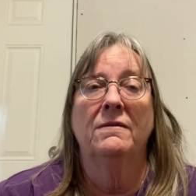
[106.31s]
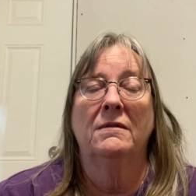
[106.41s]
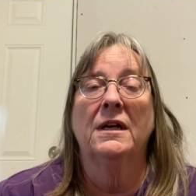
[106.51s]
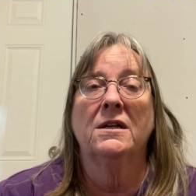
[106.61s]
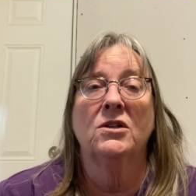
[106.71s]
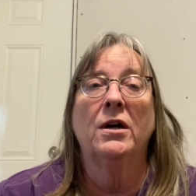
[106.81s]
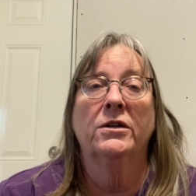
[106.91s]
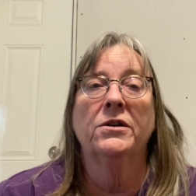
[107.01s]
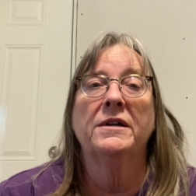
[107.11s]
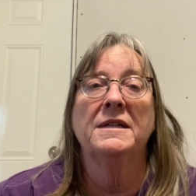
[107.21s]
like a
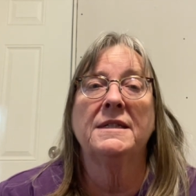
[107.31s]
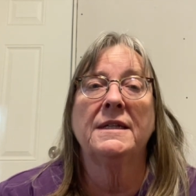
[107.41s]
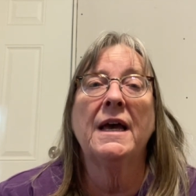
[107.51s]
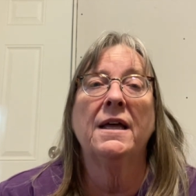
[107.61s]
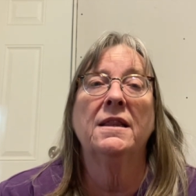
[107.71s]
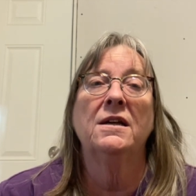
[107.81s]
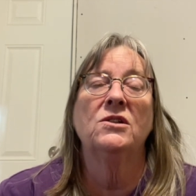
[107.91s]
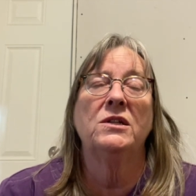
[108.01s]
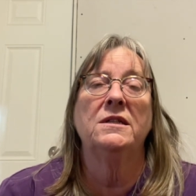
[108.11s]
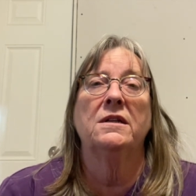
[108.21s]
doctor has said, that
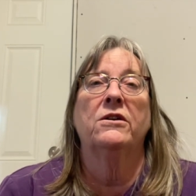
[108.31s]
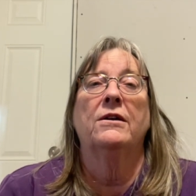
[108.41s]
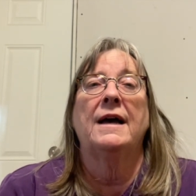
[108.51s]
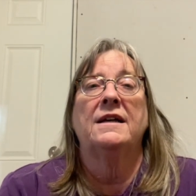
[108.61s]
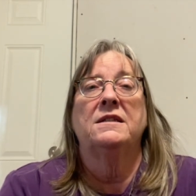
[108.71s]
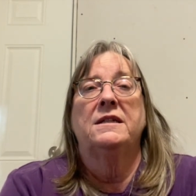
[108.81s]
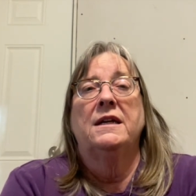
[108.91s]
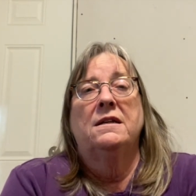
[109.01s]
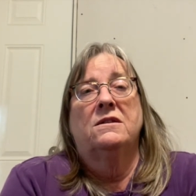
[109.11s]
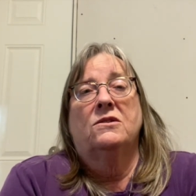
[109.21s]
she's in her last days.